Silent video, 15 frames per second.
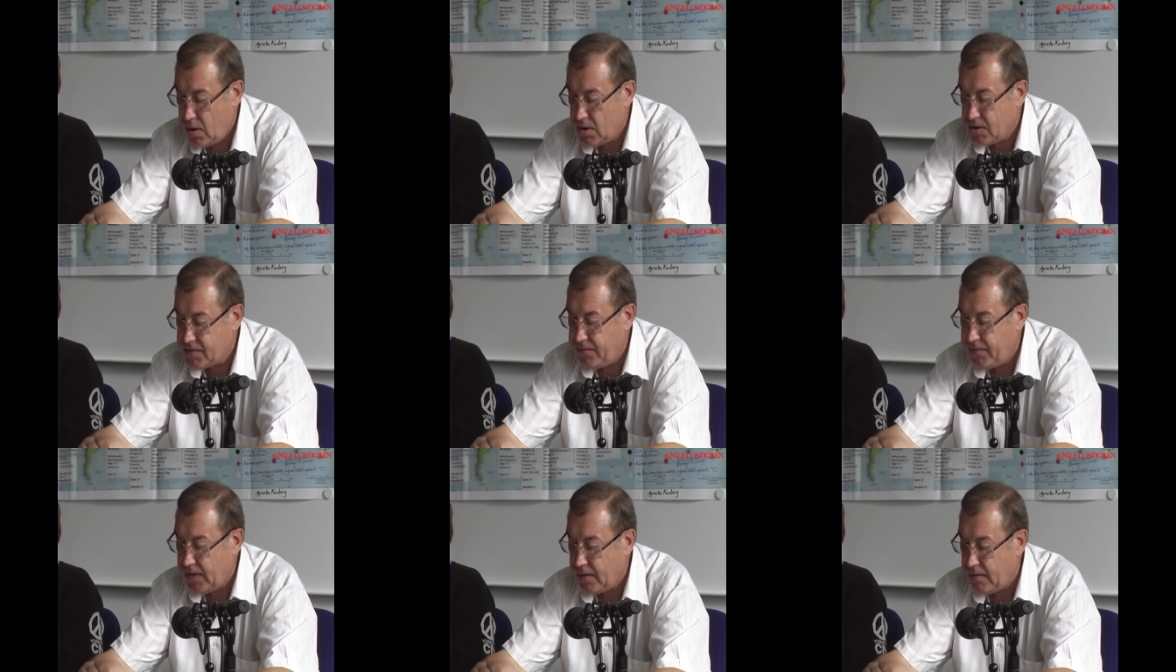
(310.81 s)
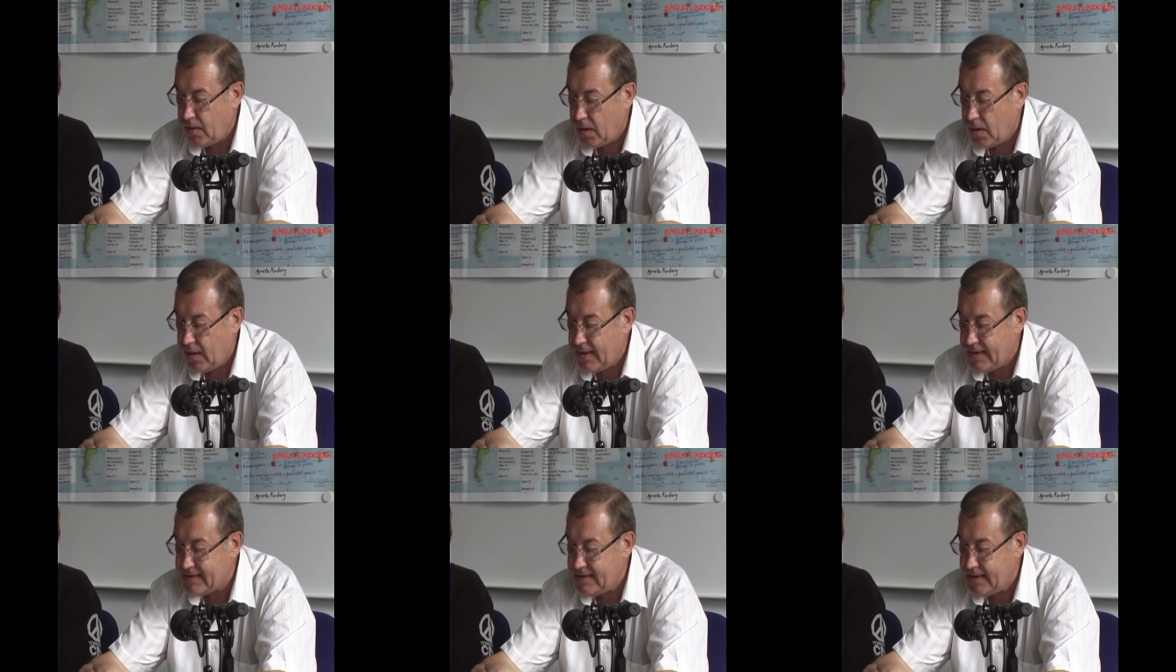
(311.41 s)
Sweden
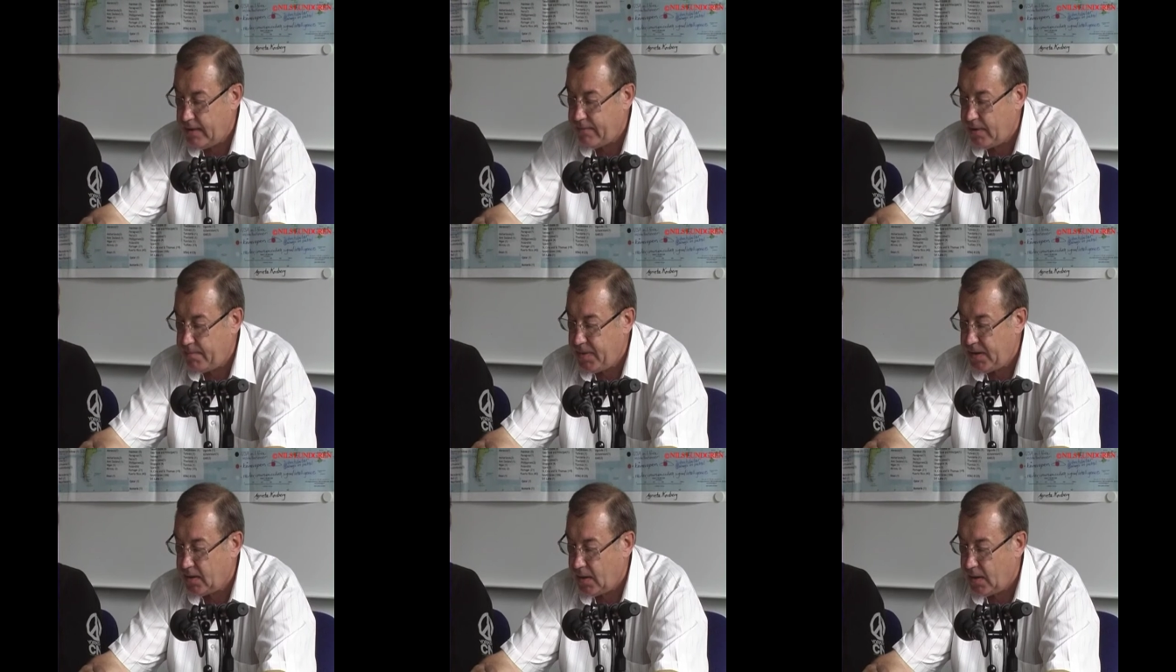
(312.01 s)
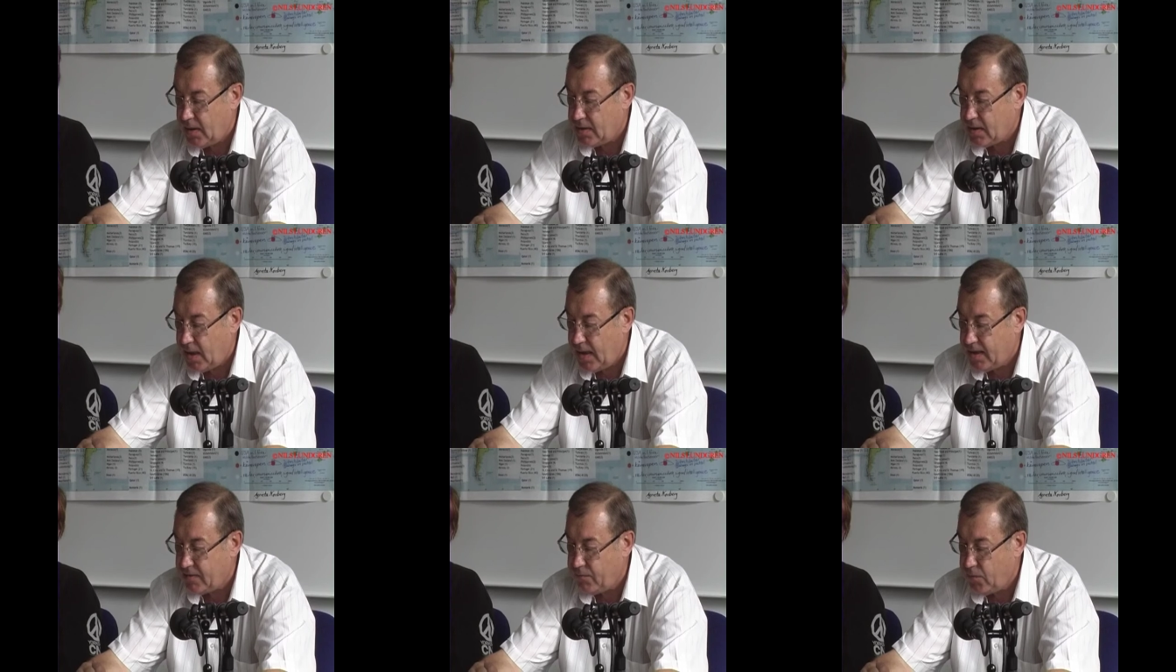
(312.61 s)
has never been
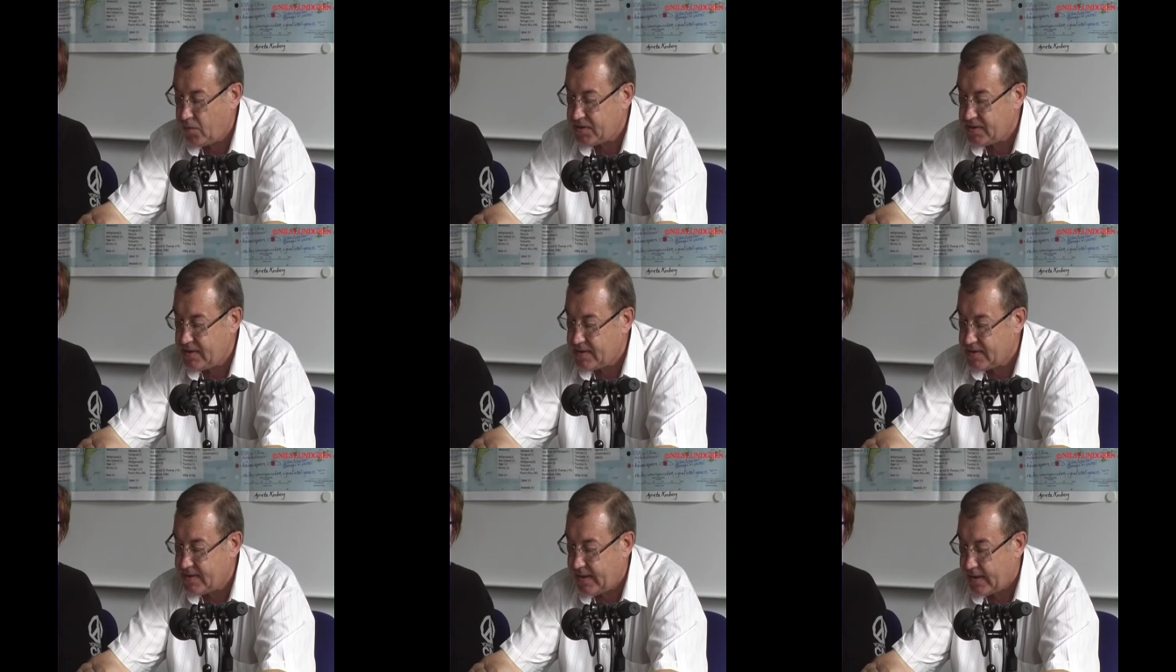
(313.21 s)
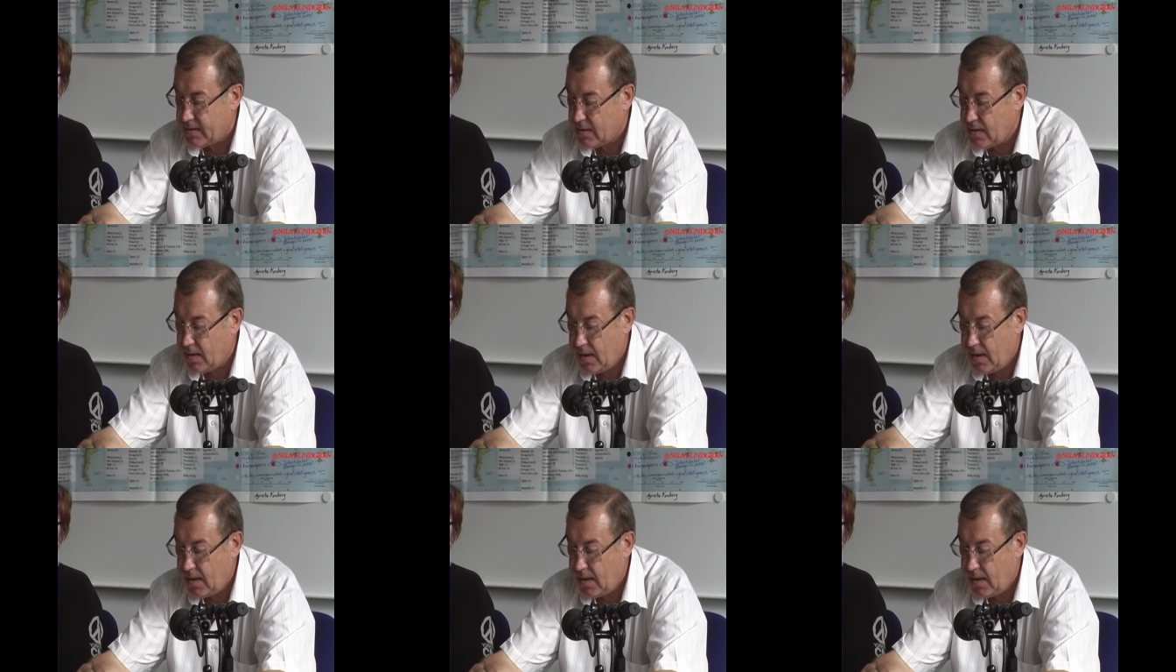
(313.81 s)
at war since that.